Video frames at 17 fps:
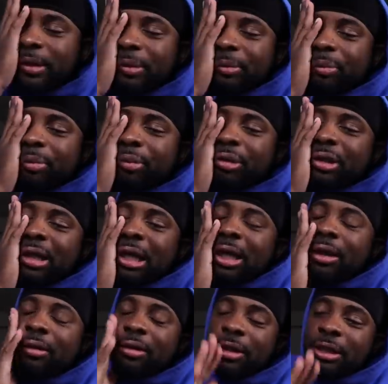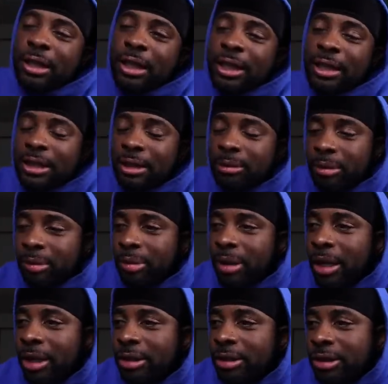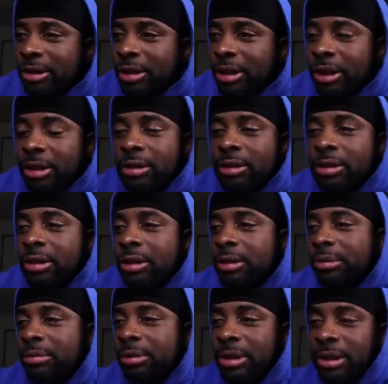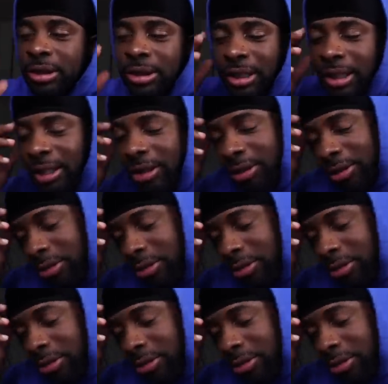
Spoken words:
done print out a goddamn apology letter. Because ain't